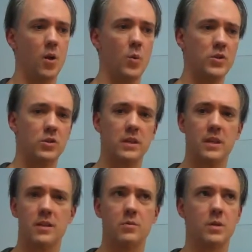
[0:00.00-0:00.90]

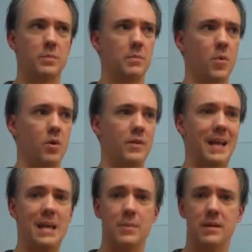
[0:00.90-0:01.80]
Originally this would have been more of
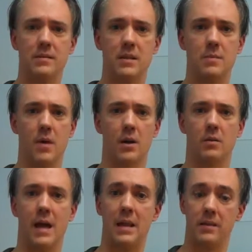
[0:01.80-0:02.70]
an ABC
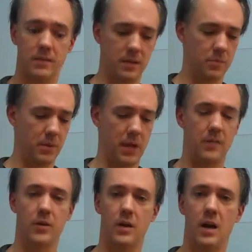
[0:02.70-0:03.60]
model, antecedent
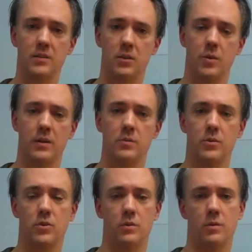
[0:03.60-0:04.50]
behavior consequence,
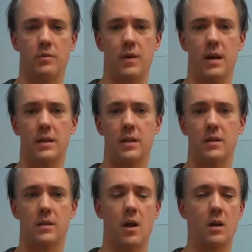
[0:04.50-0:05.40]
which you would find
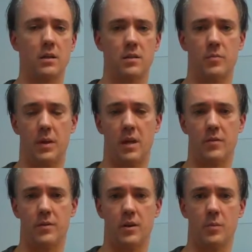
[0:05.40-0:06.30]
in cognitive
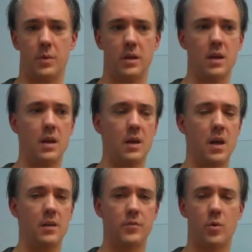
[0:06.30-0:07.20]
behavior therapy,
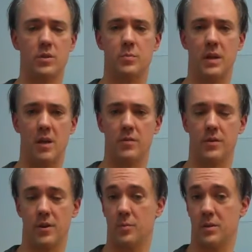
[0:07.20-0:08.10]
and of course
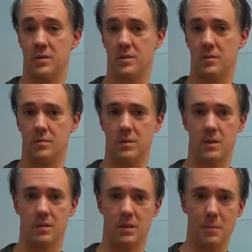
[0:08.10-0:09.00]
behavioral therapists.
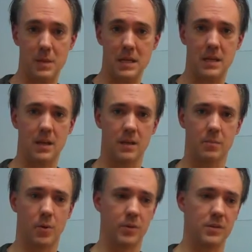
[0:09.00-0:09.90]
The B
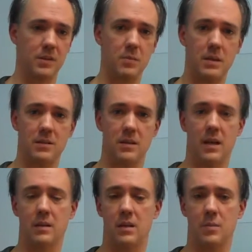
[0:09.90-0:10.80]
in both
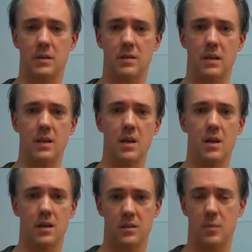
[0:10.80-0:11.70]
CBT and DBT
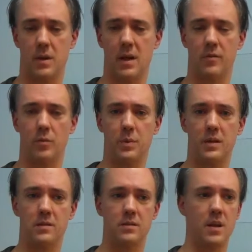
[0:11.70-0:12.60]
is the behavioral
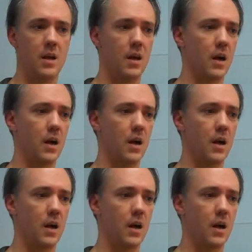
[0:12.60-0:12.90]
piece,